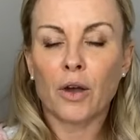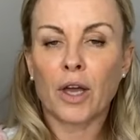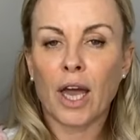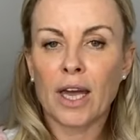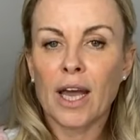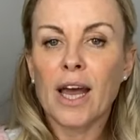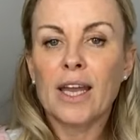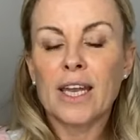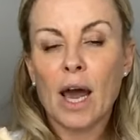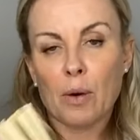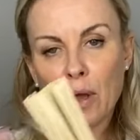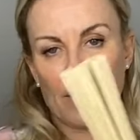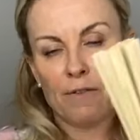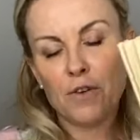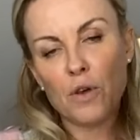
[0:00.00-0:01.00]
Okay.
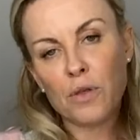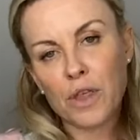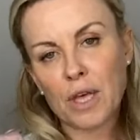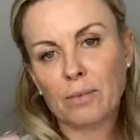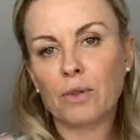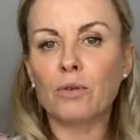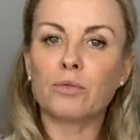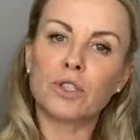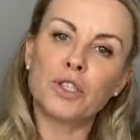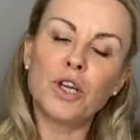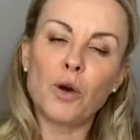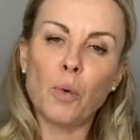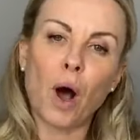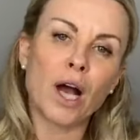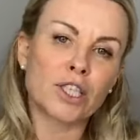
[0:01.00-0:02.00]
Now, if you think, do
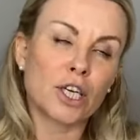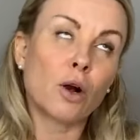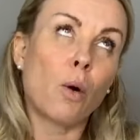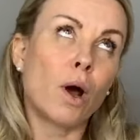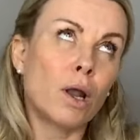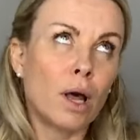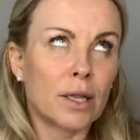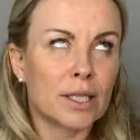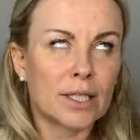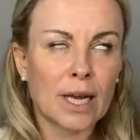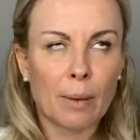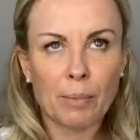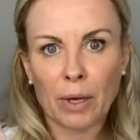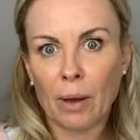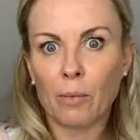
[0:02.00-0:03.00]
you know what? Actually, I quite like this
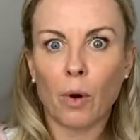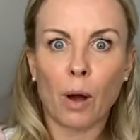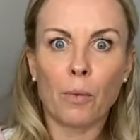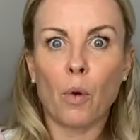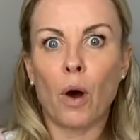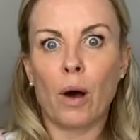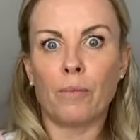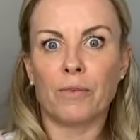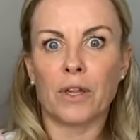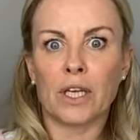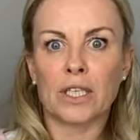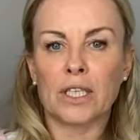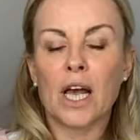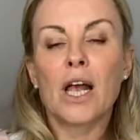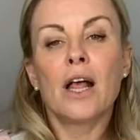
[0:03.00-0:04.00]
tapping. I'm quite up for
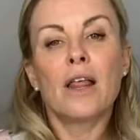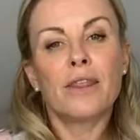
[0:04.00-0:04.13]
this.